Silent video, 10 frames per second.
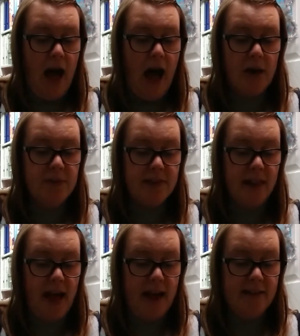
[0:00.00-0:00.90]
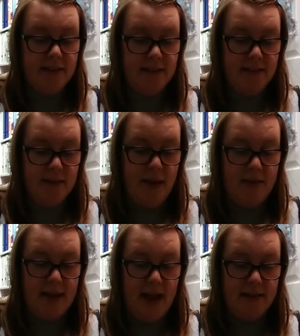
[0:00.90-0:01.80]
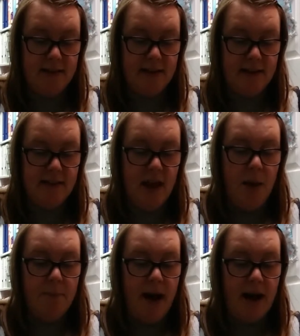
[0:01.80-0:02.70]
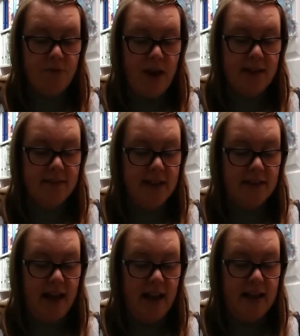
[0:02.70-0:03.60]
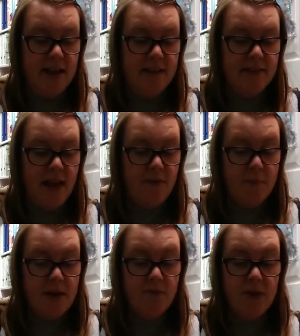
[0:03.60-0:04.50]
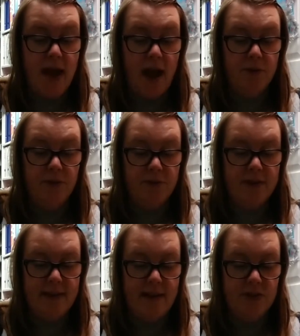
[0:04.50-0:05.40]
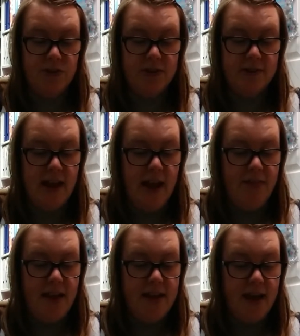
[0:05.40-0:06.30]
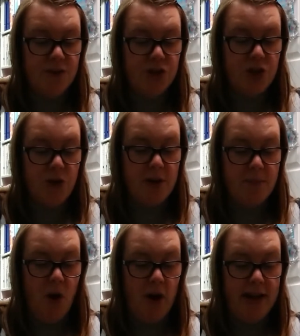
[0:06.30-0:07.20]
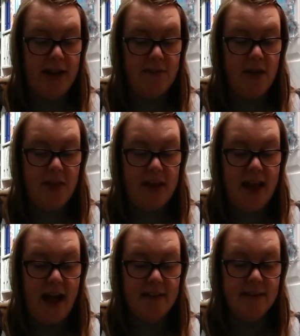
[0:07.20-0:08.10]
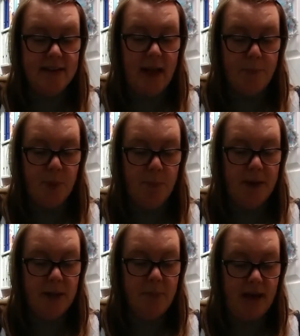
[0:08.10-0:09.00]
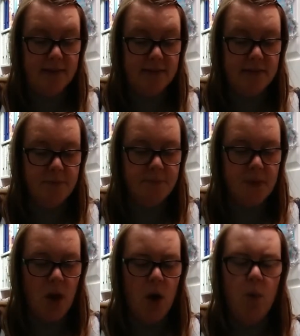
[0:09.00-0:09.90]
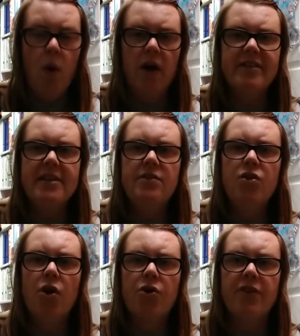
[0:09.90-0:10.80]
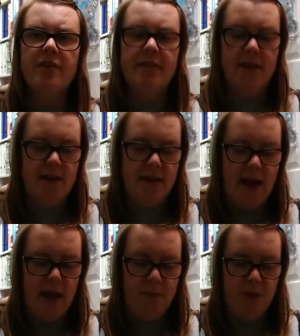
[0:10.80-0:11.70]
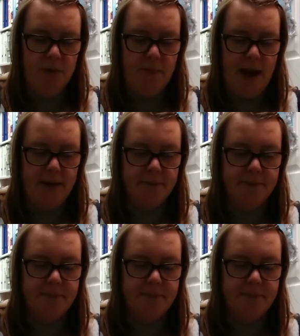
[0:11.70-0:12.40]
I was delighted that he met the end he did. My race, the Italian, has never been renowned for intelligence. They never showed it more clearly than in ending that public pest. What is your Christian name, young man?"